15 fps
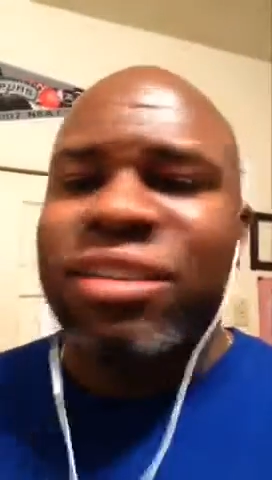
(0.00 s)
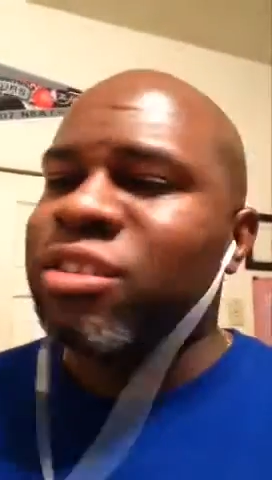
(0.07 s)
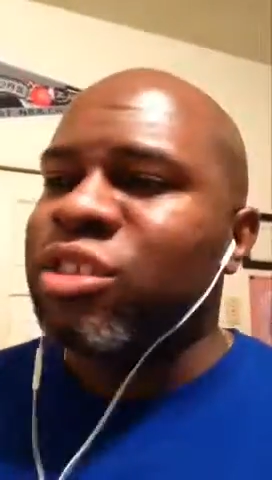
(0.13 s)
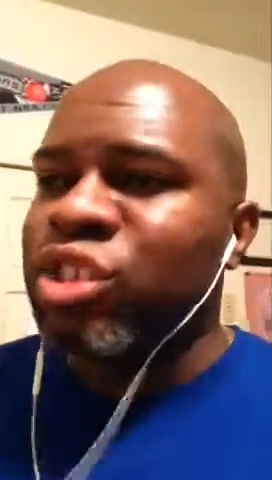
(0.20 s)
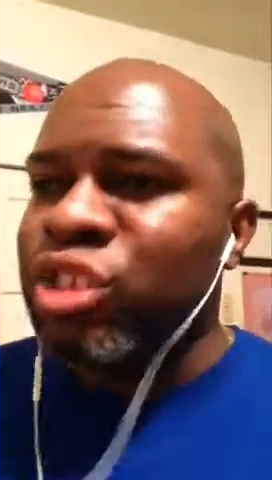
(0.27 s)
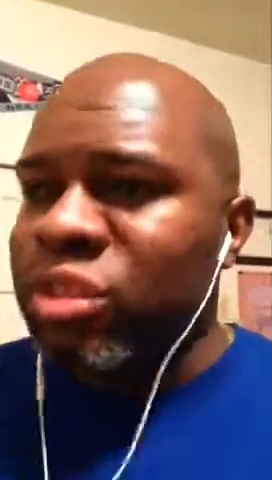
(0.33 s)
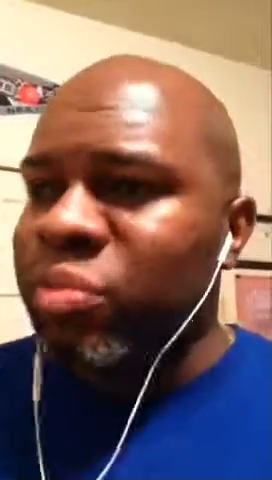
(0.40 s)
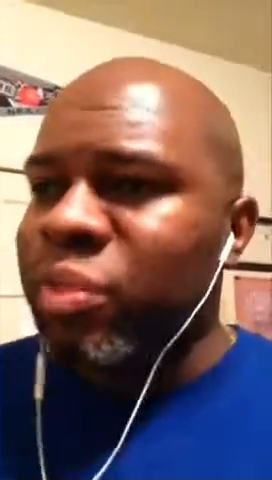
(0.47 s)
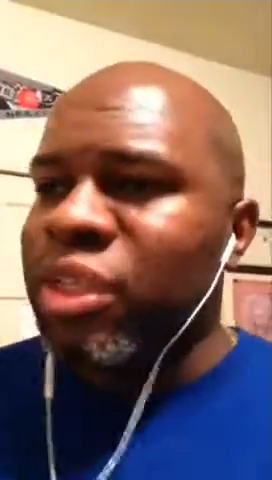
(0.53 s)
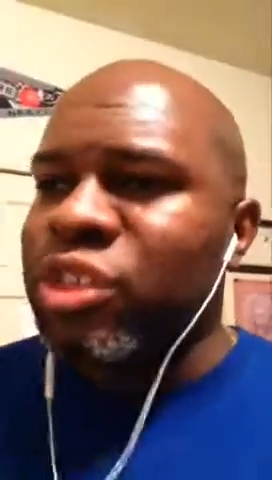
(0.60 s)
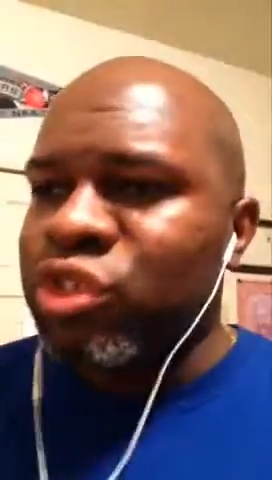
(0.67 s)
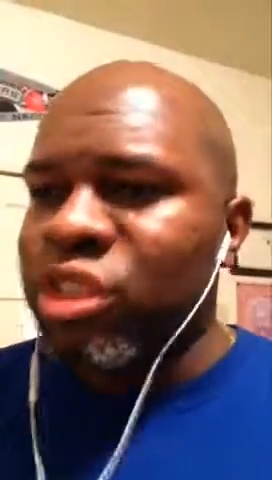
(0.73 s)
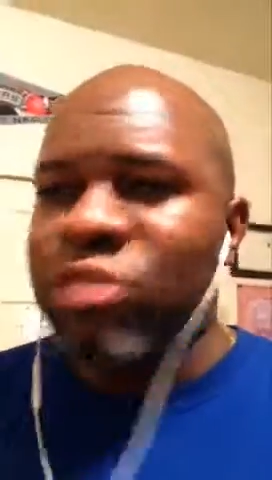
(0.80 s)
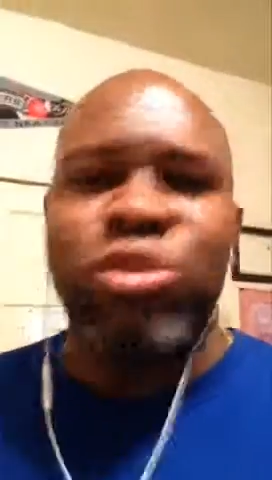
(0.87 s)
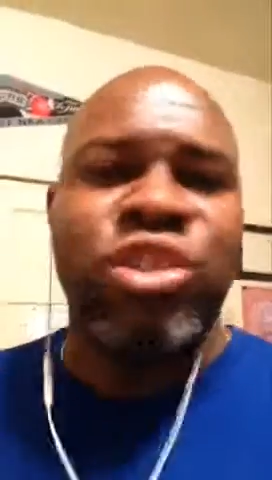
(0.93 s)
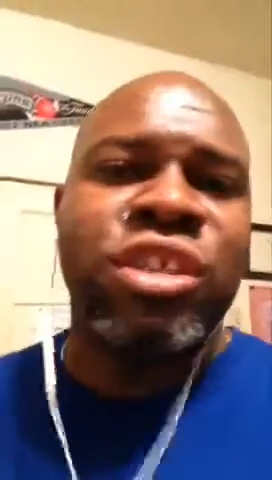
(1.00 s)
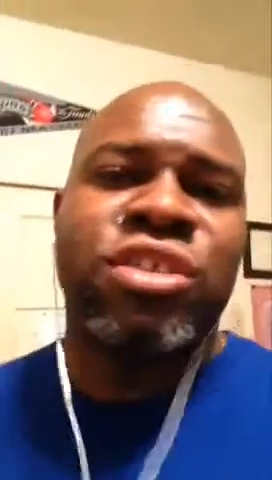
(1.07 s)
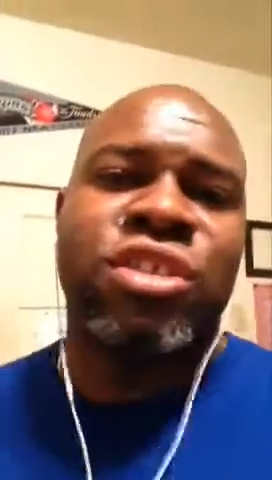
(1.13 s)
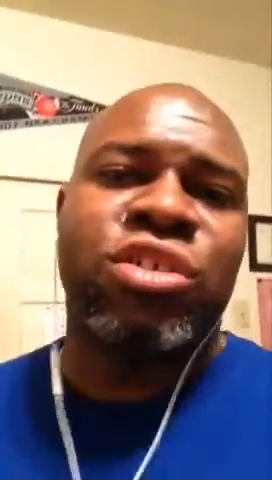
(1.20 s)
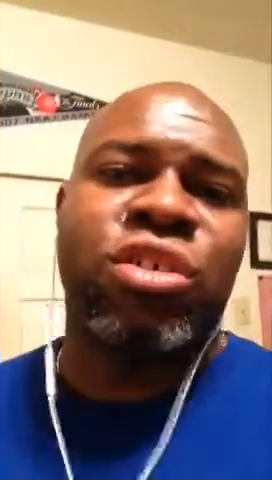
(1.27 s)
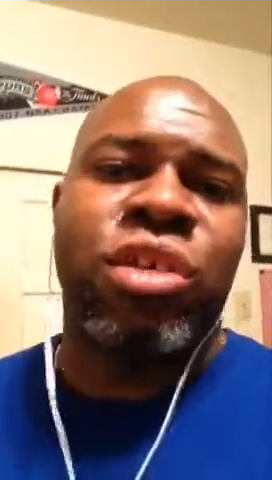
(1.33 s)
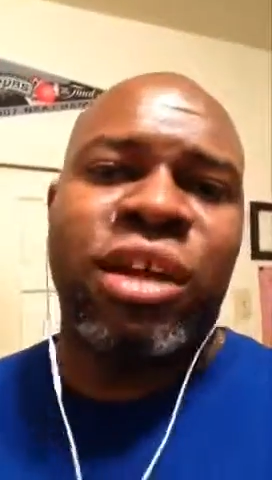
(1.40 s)
It is the ministry of
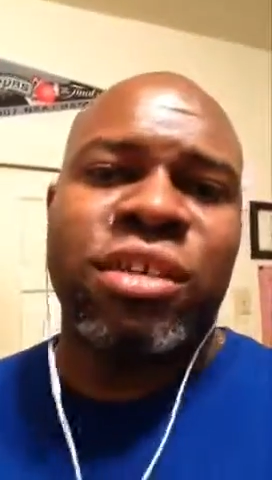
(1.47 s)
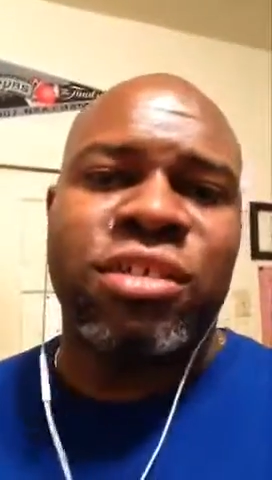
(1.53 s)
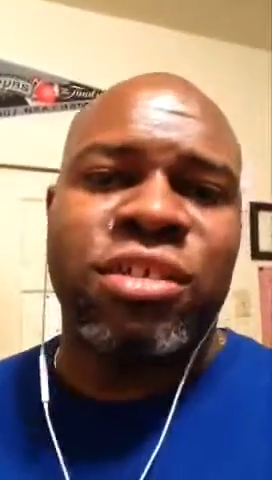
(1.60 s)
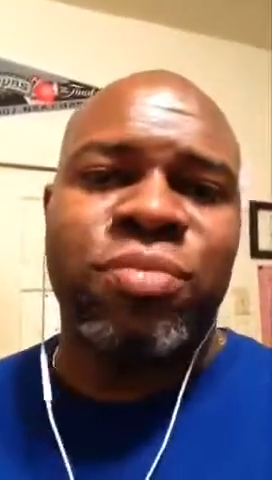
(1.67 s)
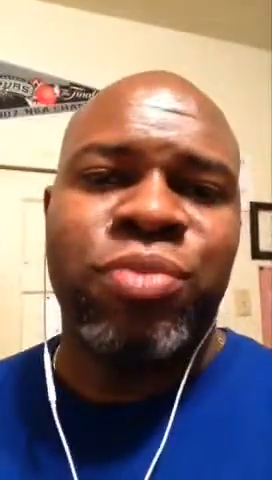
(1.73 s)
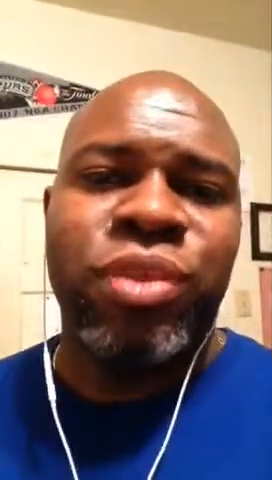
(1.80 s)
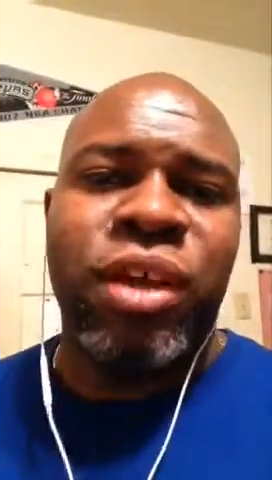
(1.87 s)
Jesus Christ.